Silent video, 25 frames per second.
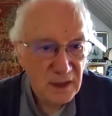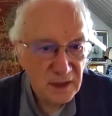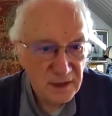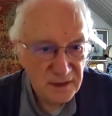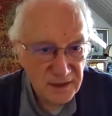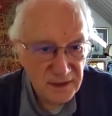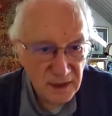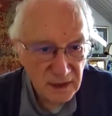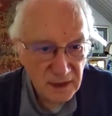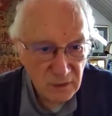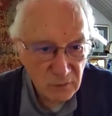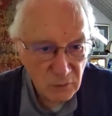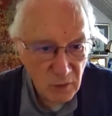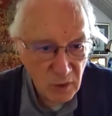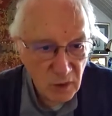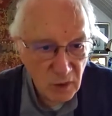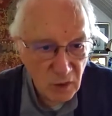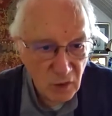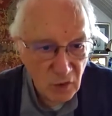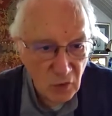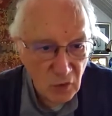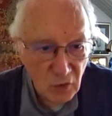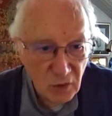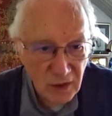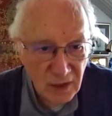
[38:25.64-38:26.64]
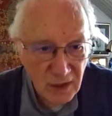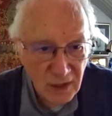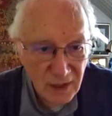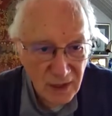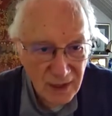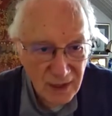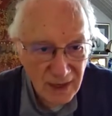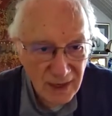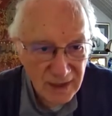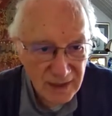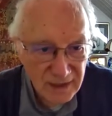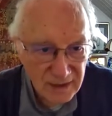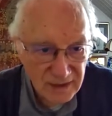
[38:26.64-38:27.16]
that will look
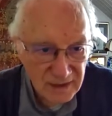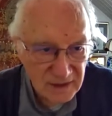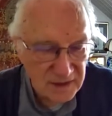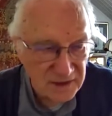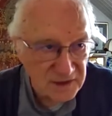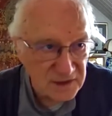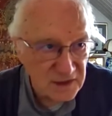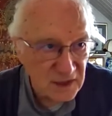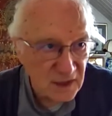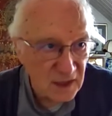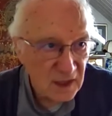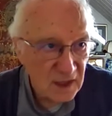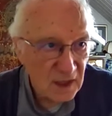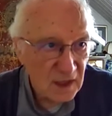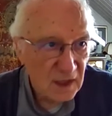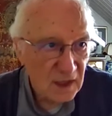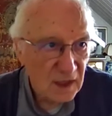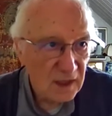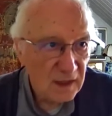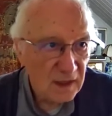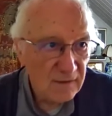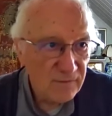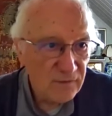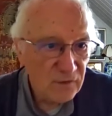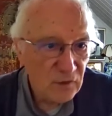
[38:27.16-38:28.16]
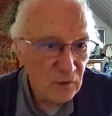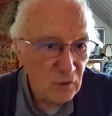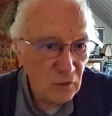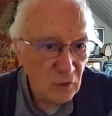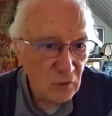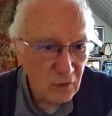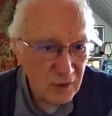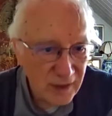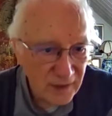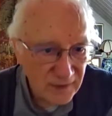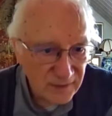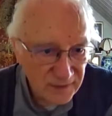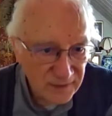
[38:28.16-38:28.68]
like this. If you
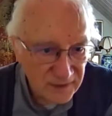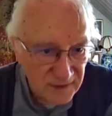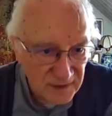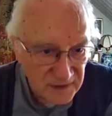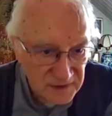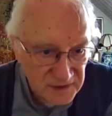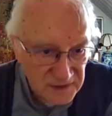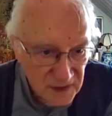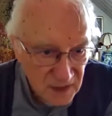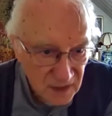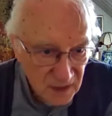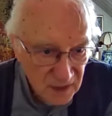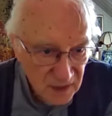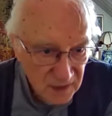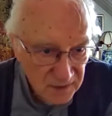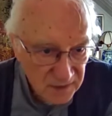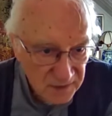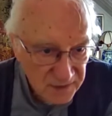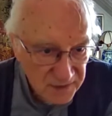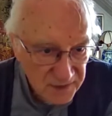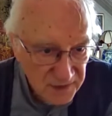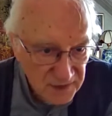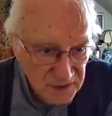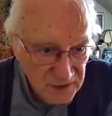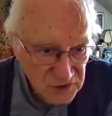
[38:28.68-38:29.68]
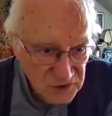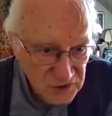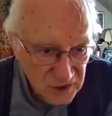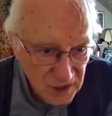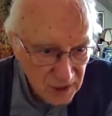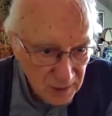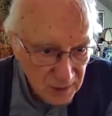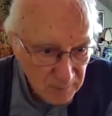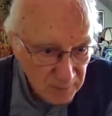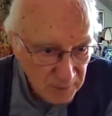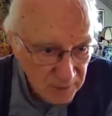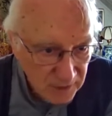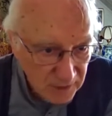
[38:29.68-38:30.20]
look at this
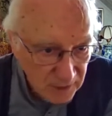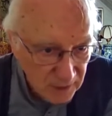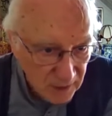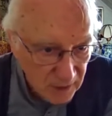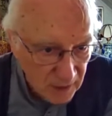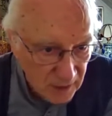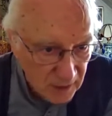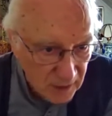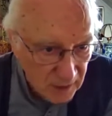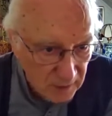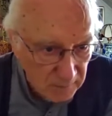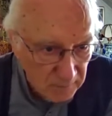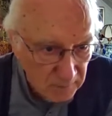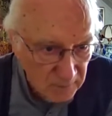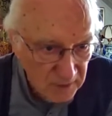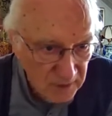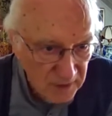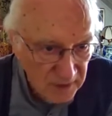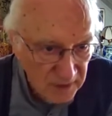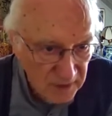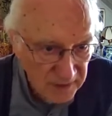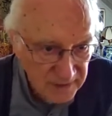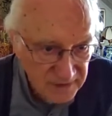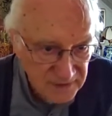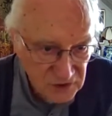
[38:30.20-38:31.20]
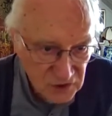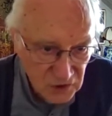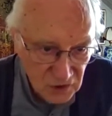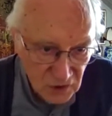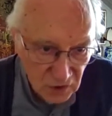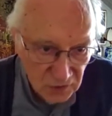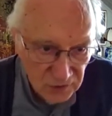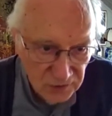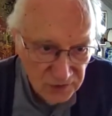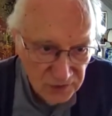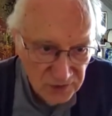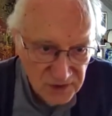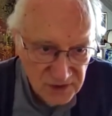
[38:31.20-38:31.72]
shape here is
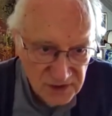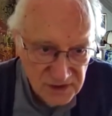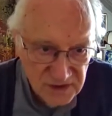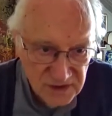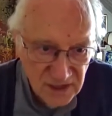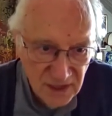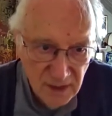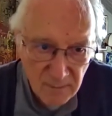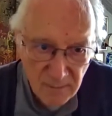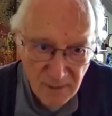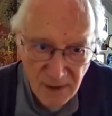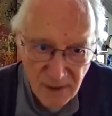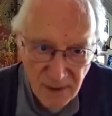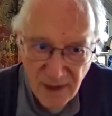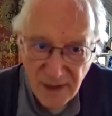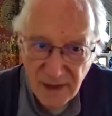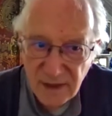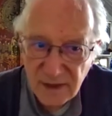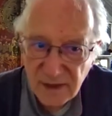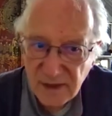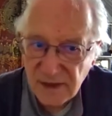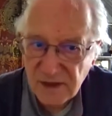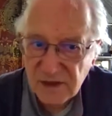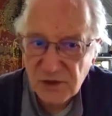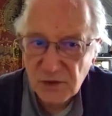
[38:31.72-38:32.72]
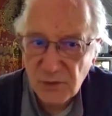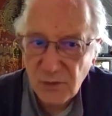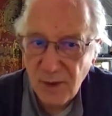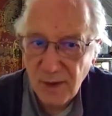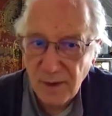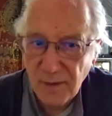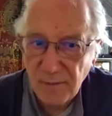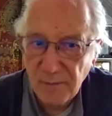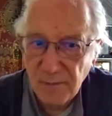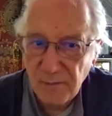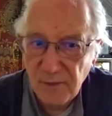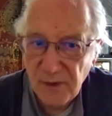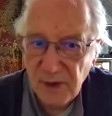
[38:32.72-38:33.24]
not the same like this
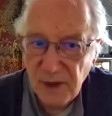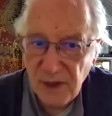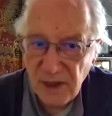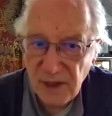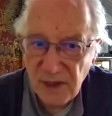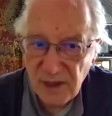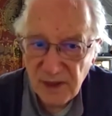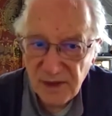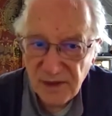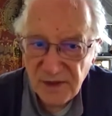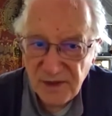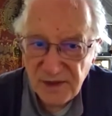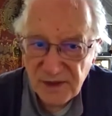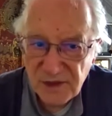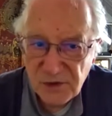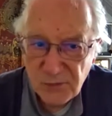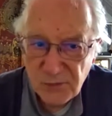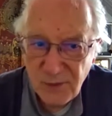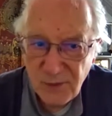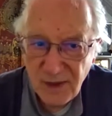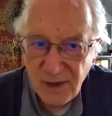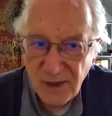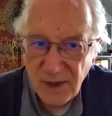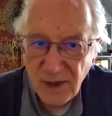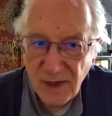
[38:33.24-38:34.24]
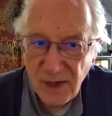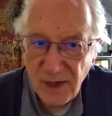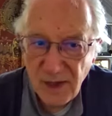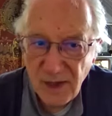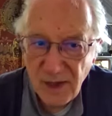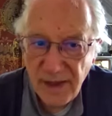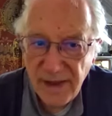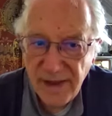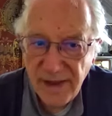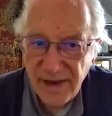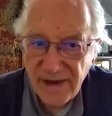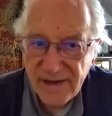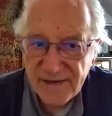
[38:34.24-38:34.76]
one. This one
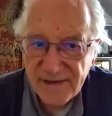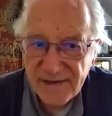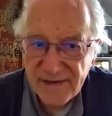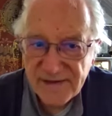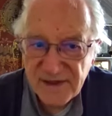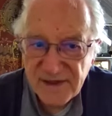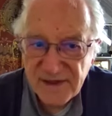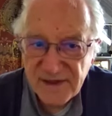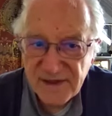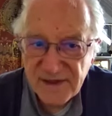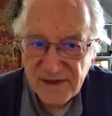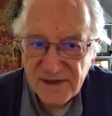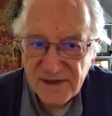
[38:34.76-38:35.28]
has a